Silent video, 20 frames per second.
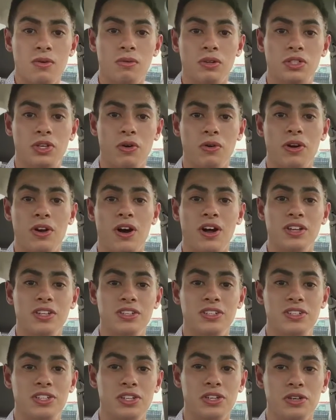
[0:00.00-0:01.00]
What's going on
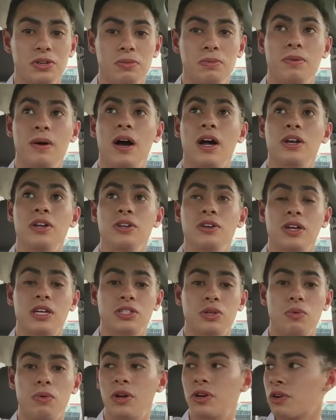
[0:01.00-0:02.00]
YouTube? I know you
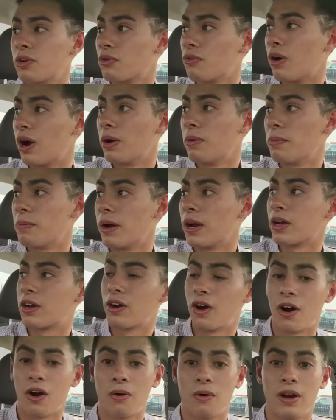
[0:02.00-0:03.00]
guys are wondering why I'm in my
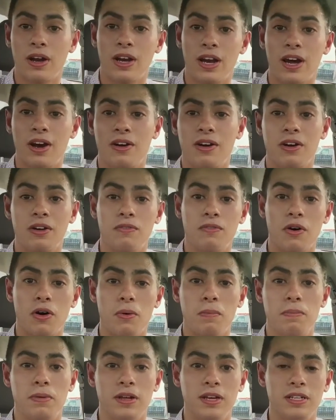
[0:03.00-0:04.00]
car right now out of
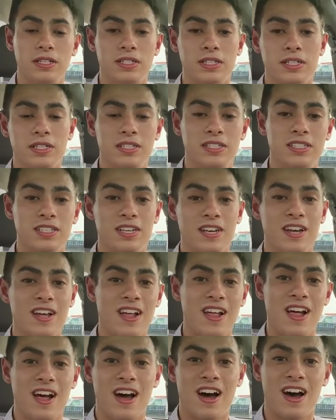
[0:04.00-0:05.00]
all places.
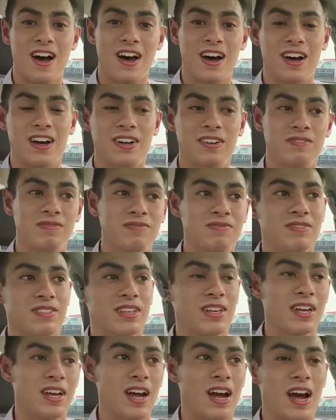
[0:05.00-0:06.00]
Uh,
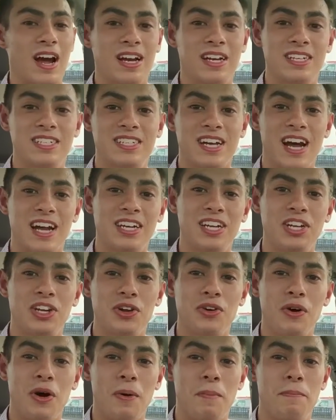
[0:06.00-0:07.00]
I decided to
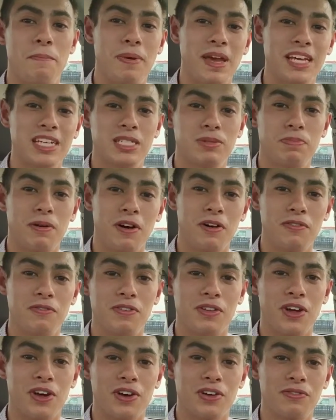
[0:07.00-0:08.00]
do a baseball
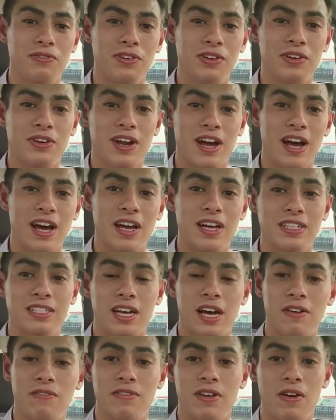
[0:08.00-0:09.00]
vlog for you guys.
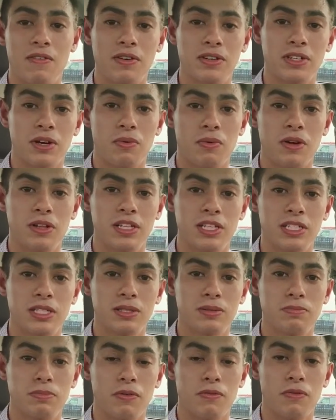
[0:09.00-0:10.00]
I've never done one of
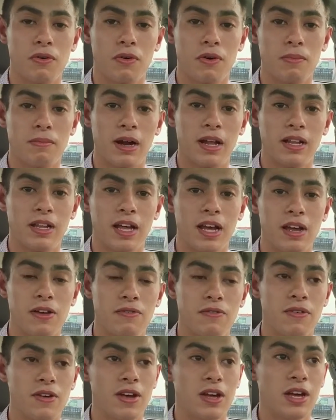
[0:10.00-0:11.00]
these before in my
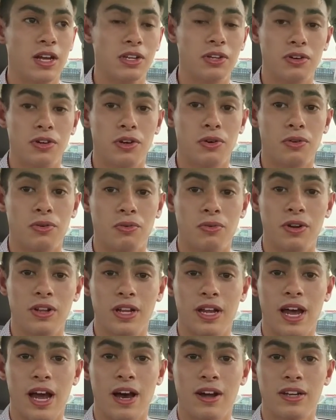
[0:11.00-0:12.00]
life. Don't know
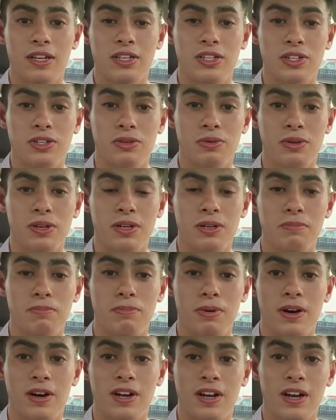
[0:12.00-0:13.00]
really how to do one,
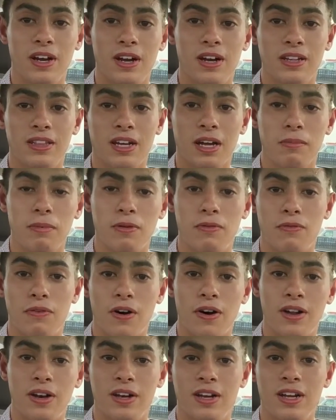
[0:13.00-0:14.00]
but uh, that'd be
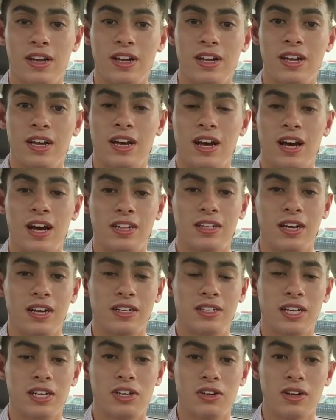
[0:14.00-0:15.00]
fun. I thought
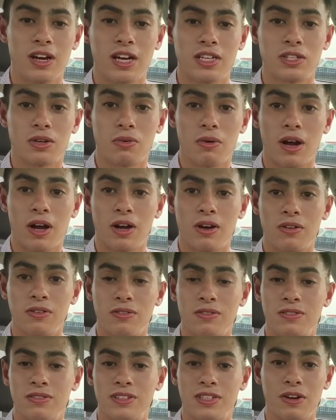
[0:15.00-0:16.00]
I'd take you guys
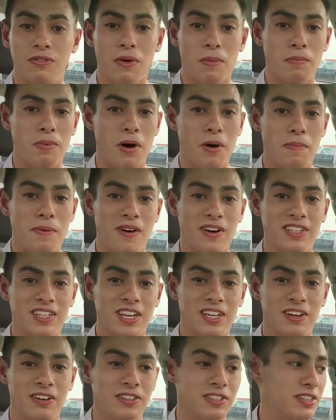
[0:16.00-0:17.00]
around different ballparks
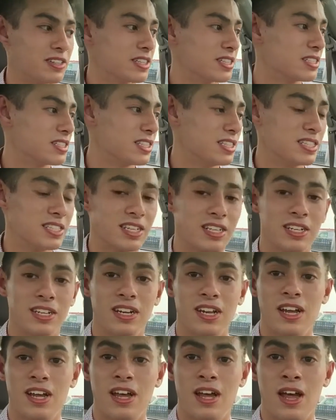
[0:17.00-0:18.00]
I go to this
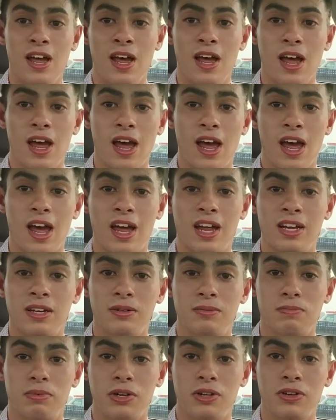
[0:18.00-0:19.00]
season
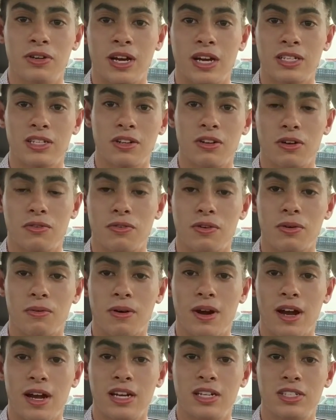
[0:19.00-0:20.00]
and bring you guys along for the
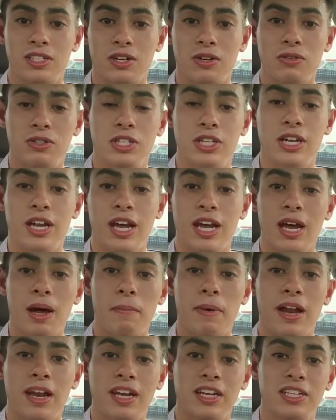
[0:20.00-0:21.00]
ride. So today
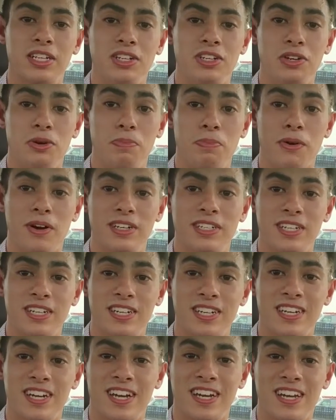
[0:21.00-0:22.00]
I'm heading to New Britain,
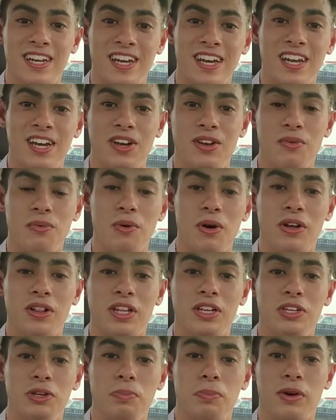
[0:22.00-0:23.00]
Connecticut, where
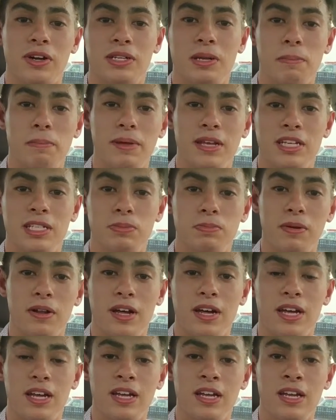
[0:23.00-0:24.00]
the New Britain Bees
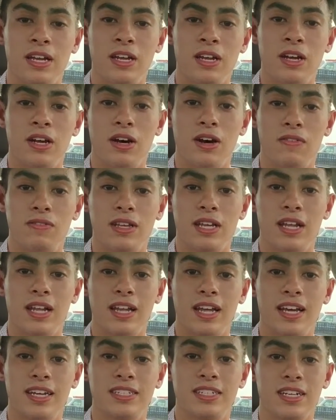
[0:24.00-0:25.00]
play of the
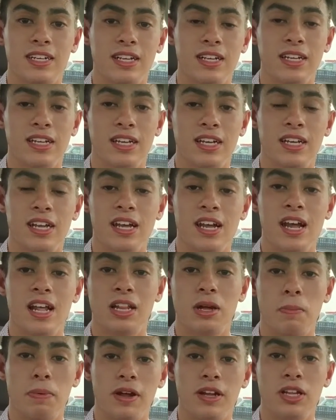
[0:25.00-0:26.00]
Atlantic League.
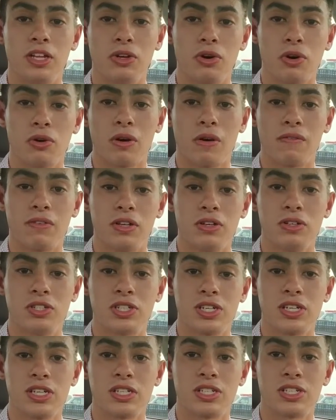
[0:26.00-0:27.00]
They're playing the York
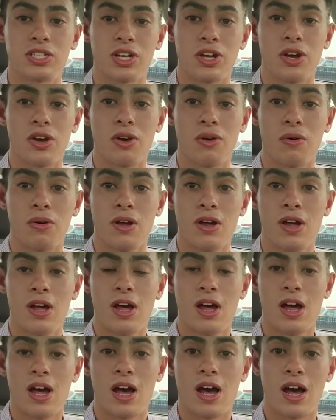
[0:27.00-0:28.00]
Revolution, so
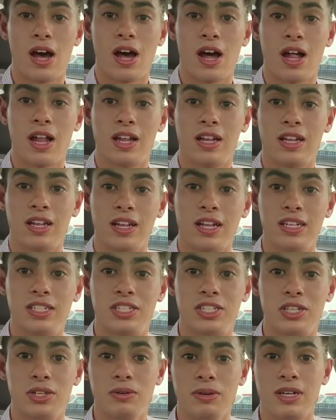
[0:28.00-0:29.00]
uh,
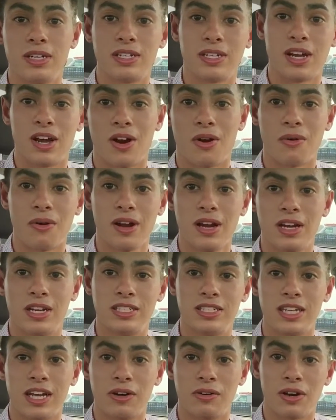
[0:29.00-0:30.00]
let's do it. All right,
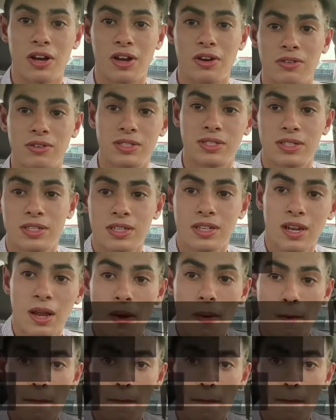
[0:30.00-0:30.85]
see how it goes.